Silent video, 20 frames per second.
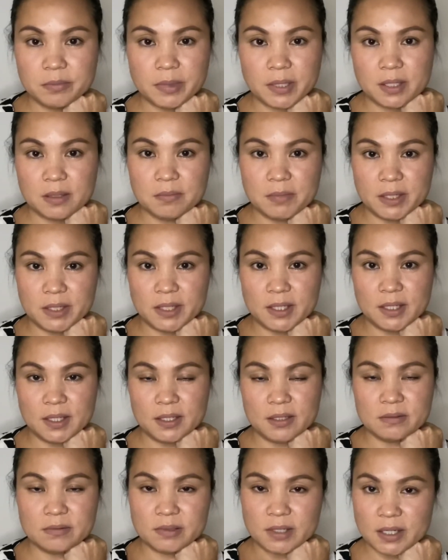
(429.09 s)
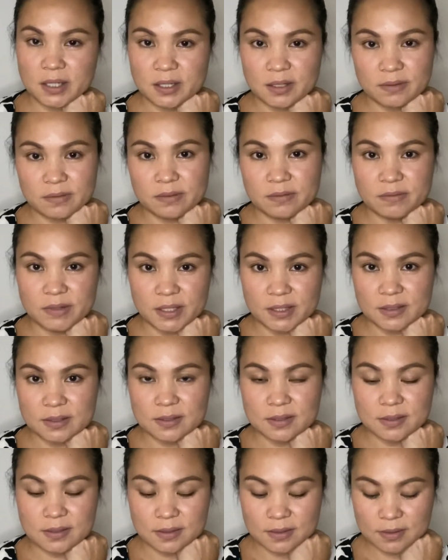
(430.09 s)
primary and run advanced.